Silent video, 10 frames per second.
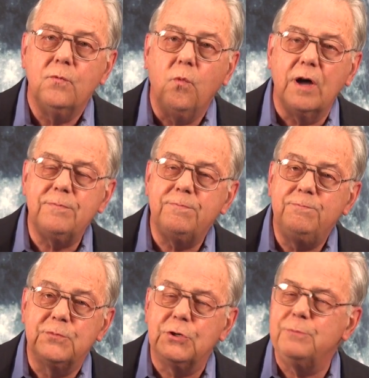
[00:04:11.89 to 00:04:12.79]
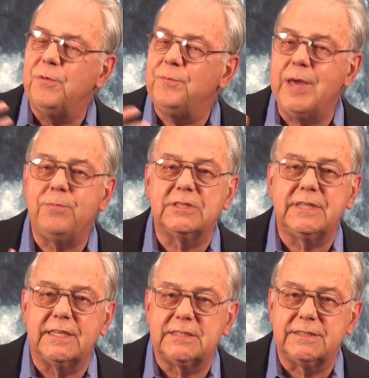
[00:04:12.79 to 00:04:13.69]
One group of people
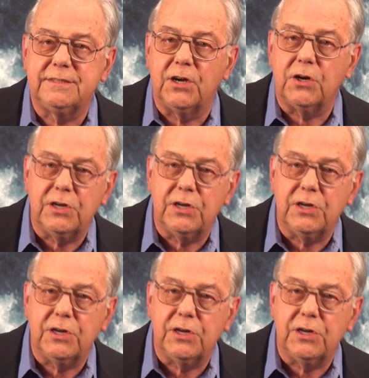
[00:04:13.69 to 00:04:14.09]
says the